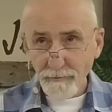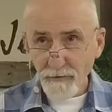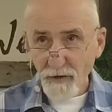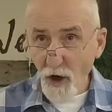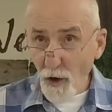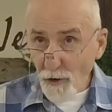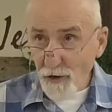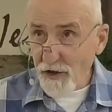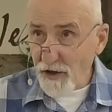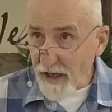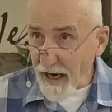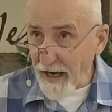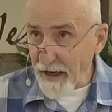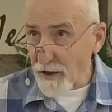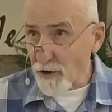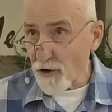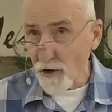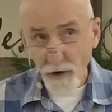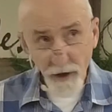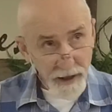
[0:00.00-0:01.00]
those
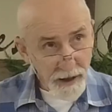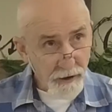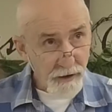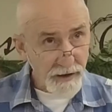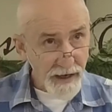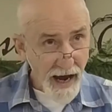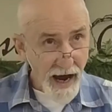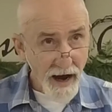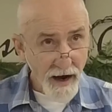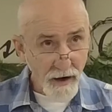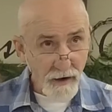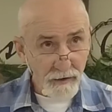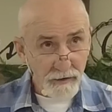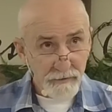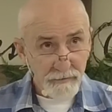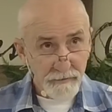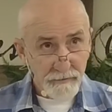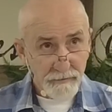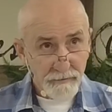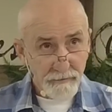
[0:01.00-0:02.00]
days are here now.
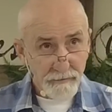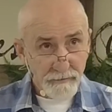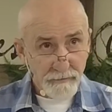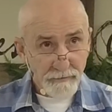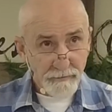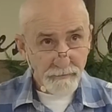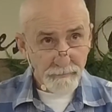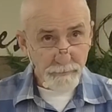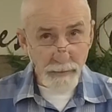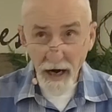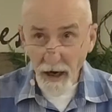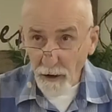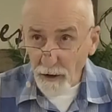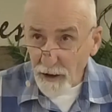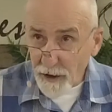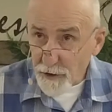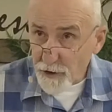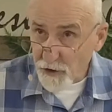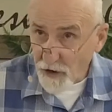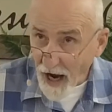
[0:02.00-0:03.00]

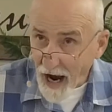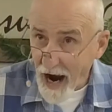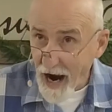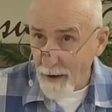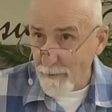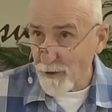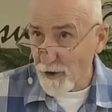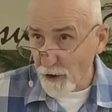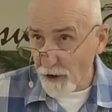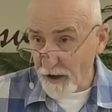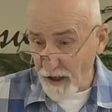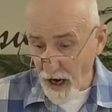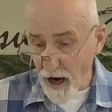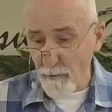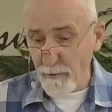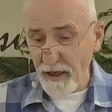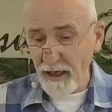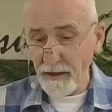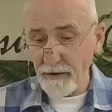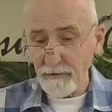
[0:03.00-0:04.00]
Perilous times are
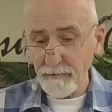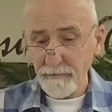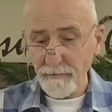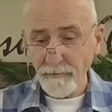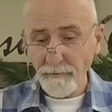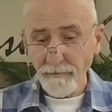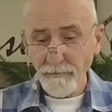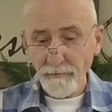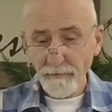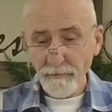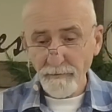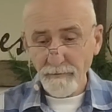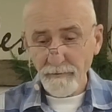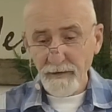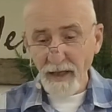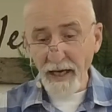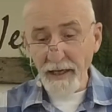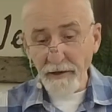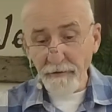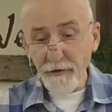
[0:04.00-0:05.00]
coming.
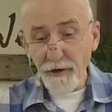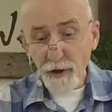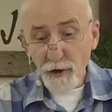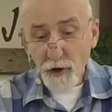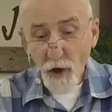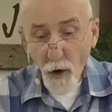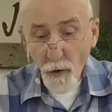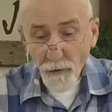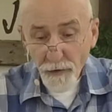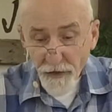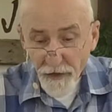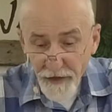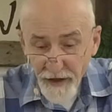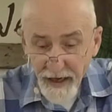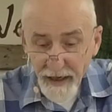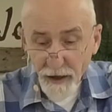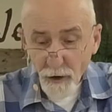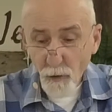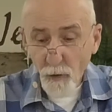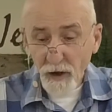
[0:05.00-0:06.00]
And if you don't
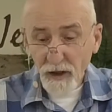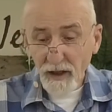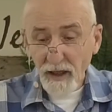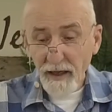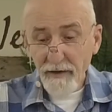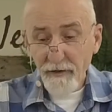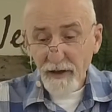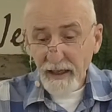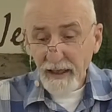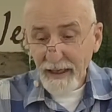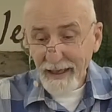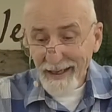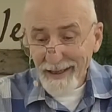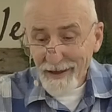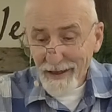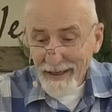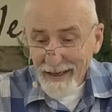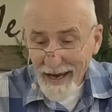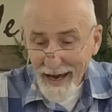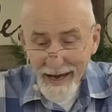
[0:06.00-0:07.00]
think we're living in
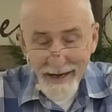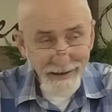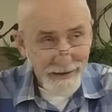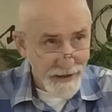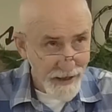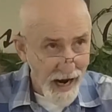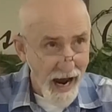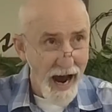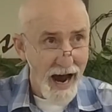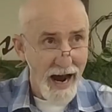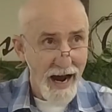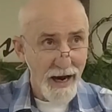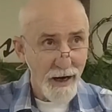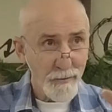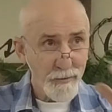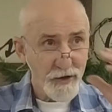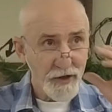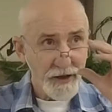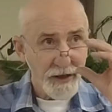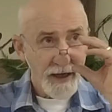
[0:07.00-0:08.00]
the end
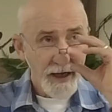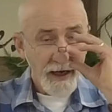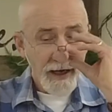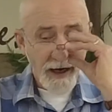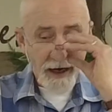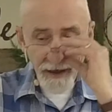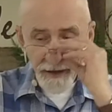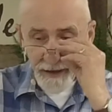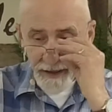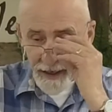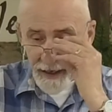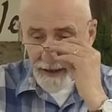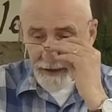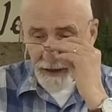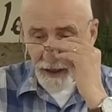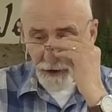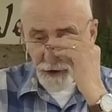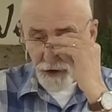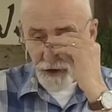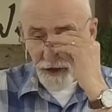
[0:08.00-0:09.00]
times, again,
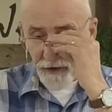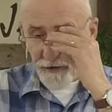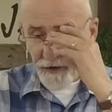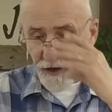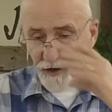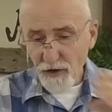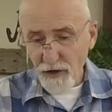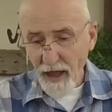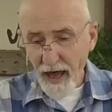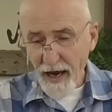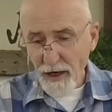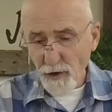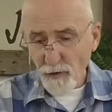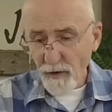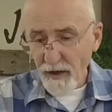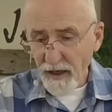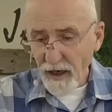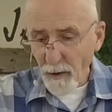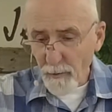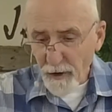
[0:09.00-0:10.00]
I shared this last
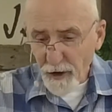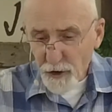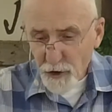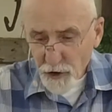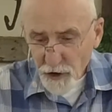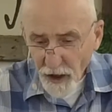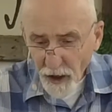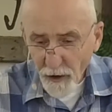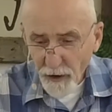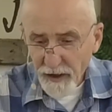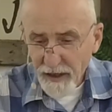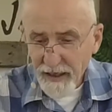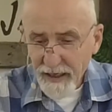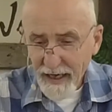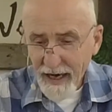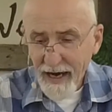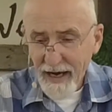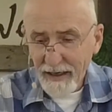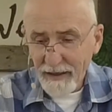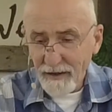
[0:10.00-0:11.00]
week, I'm going to share it
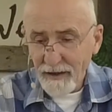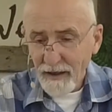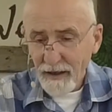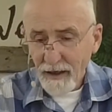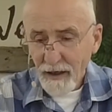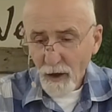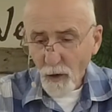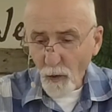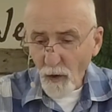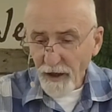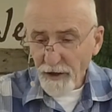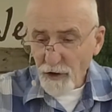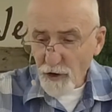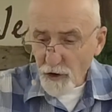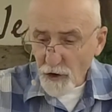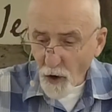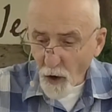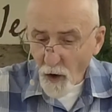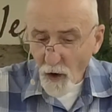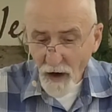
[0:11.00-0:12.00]
again. What
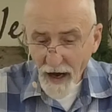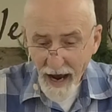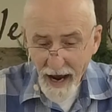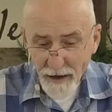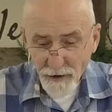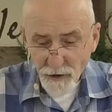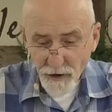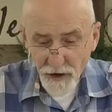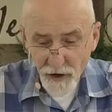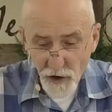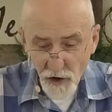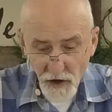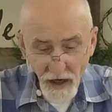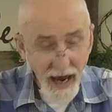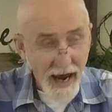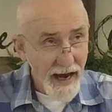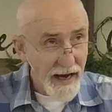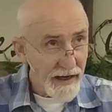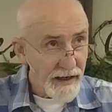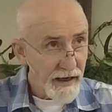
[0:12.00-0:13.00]
Joel has to
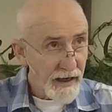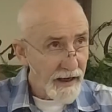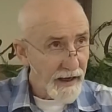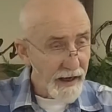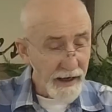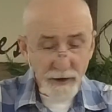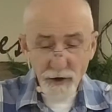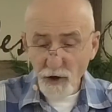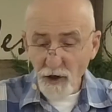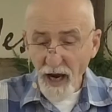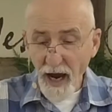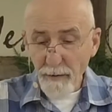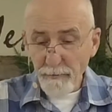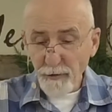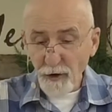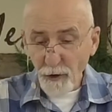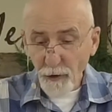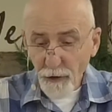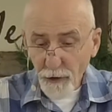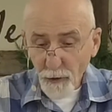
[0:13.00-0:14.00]
say in
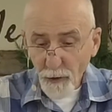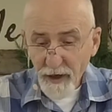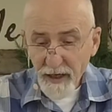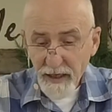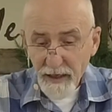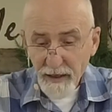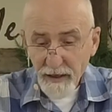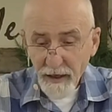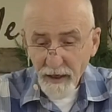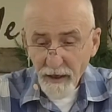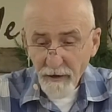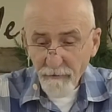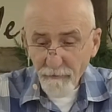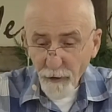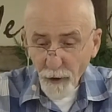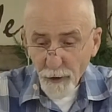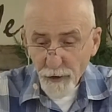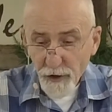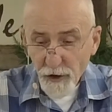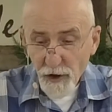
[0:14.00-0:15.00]
chapter 3,
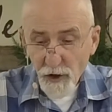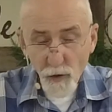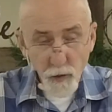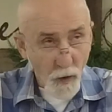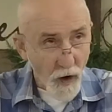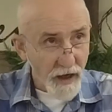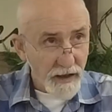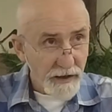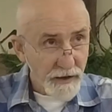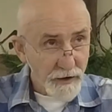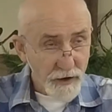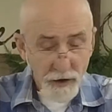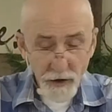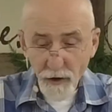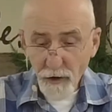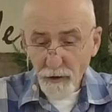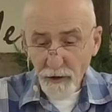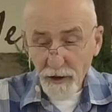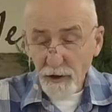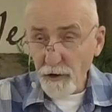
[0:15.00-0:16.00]
verses 1 and
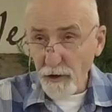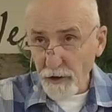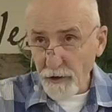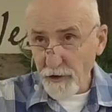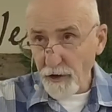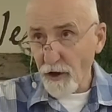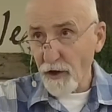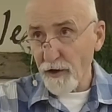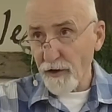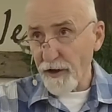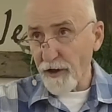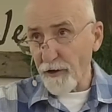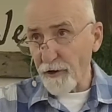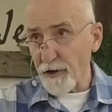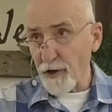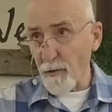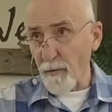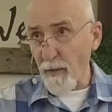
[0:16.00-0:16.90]
2, and you can turn there in your